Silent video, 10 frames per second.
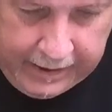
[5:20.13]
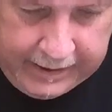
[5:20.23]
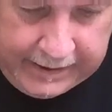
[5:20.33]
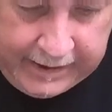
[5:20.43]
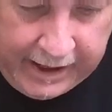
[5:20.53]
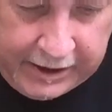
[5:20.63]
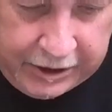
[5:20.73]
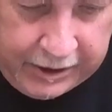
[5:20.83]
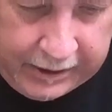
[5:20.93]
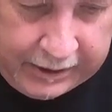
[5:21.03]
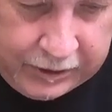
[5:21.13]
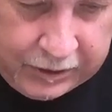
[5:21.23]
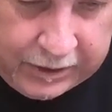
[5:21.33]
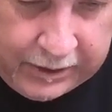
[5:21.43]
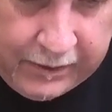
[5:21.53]
At this stage,
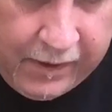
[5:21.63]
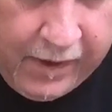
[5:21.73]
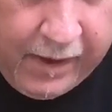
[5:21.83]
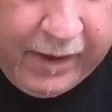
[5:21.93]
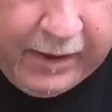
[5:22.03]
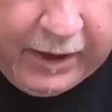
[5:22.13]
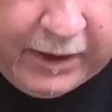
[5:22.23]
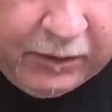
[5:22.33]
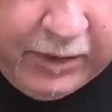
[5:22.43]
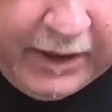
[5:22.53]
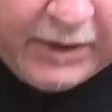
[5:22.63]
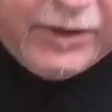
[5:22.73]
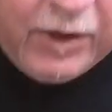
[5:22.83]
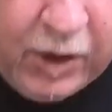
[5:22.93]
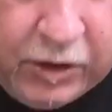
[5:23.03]
you don't need
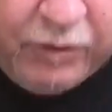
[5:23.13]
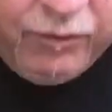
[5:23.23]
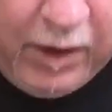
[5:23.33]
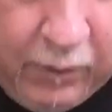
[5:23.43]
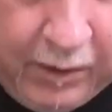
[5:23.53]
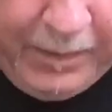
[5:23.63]
to roll